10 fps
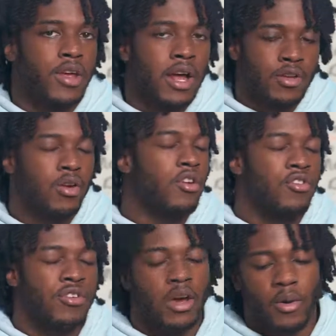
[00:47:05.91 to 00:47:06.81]
I don't
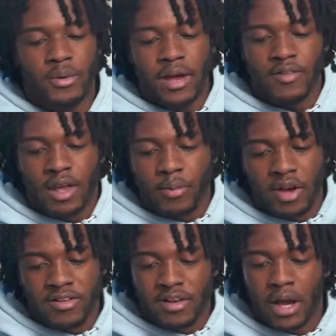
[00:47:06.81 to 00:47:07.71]
understand why we have to keep
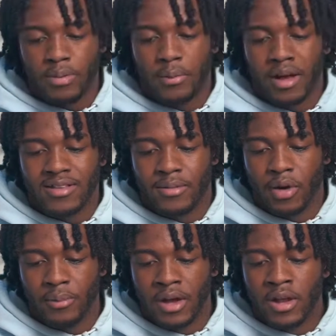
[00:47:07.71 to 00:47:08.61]
watching the guy play basketball,
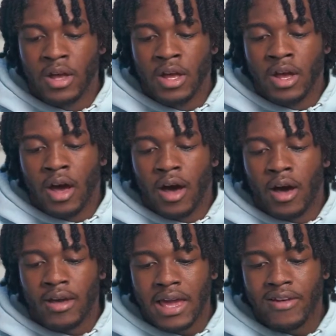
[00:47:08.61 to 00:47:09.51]
man.
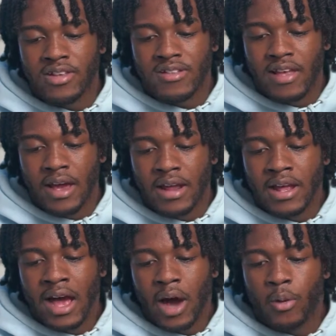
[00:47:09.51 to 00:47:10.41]
Kevin said,
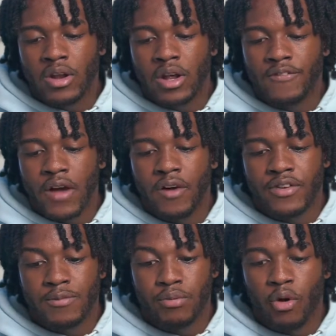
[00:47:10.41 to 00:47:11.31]
I wonder if Elf has
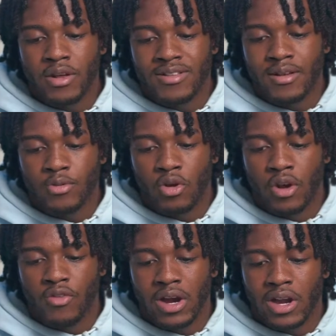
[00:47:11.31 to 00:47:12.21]
broken some sort of
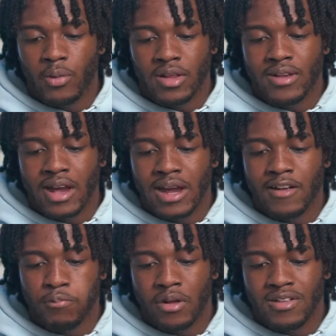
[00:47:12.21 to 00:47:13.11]
record with a negative
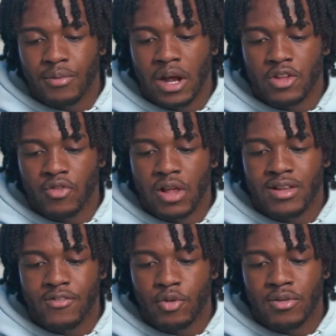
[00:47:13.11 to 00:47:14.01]
plus-minus
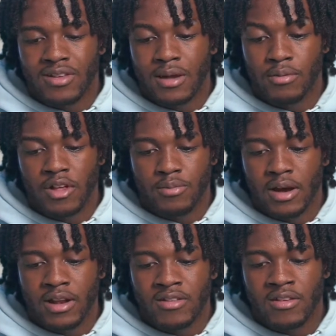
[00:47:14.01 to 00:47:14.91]
relative to his team
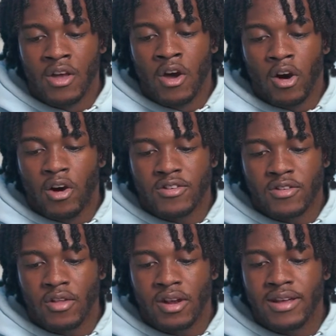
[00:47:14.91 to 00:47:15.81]
plus-minus. Also,
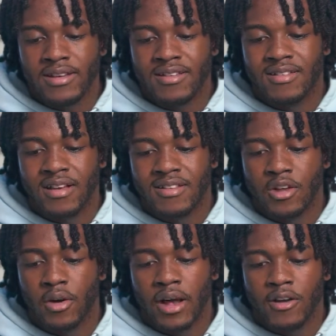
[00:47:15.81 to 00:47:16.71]
the league just doesn't know
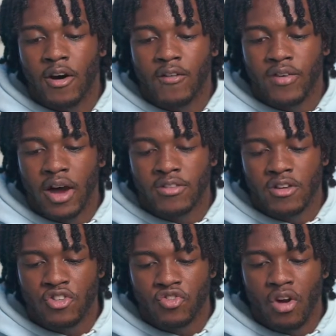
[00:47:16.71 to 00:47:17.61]
how to call fouls on
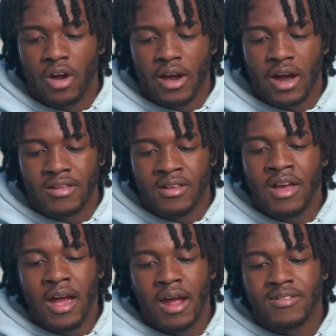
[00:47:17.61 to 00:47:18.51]
strong guys,
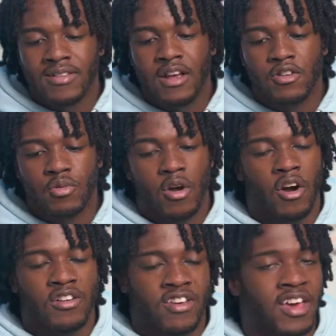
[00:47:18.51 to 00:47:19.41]
hence the issues with
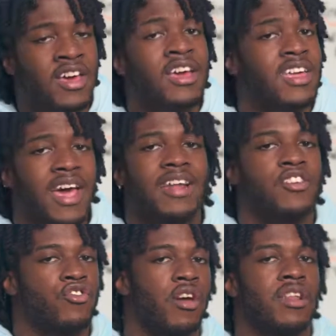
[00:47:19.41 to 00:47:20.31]
RJ. Yeah, the
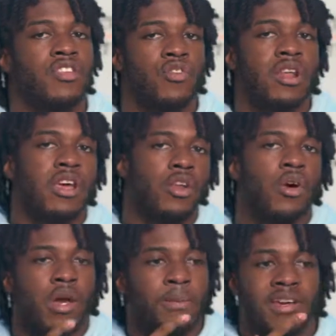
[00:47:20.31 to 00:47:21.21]
strength is really
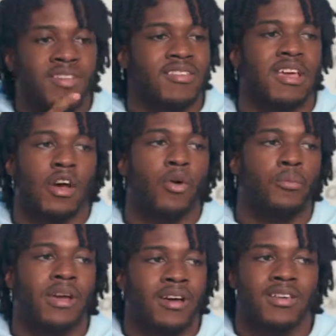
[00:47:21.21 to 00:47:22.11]
annoying because it's like, yo,
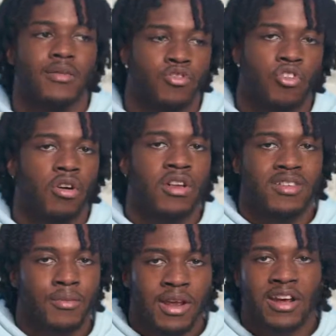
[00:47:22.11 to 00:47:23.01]
because I'm strong doesn't
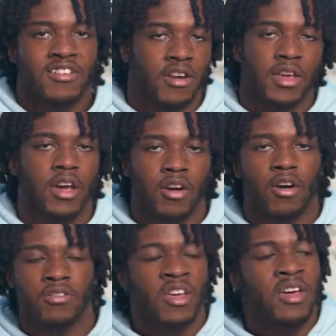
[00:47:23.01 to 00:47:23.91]
mean I shouldn't get
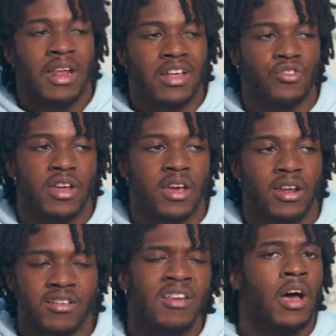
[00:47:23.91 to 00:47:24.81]
calls. That's
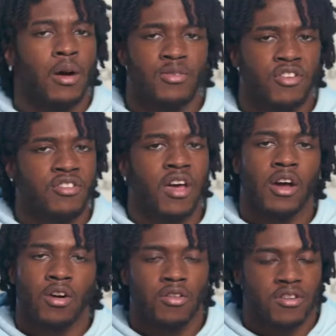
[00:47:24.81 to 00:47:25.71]
ridiculous. I'm sure Zion
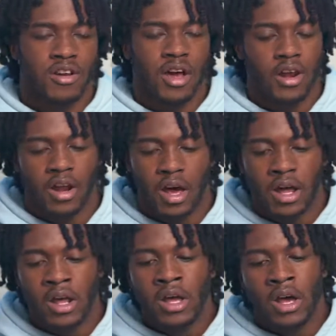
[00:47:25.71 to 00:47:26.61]
goes to the line a lot.
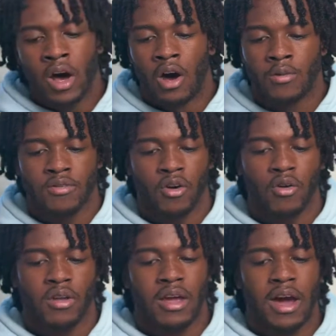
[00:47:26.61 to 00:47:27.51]
So
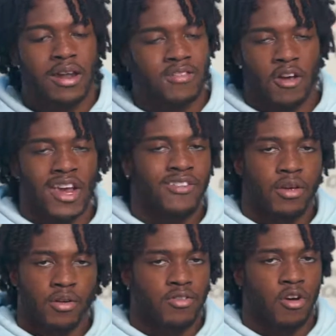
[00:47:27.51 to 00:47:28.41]
they got to start giving him
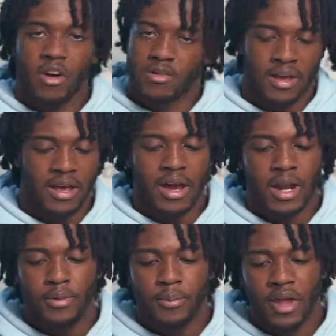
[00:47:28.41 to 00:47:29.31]
those calls, man. They got to
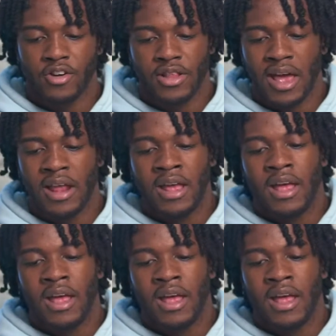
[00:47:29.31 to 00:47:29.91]
be better at that.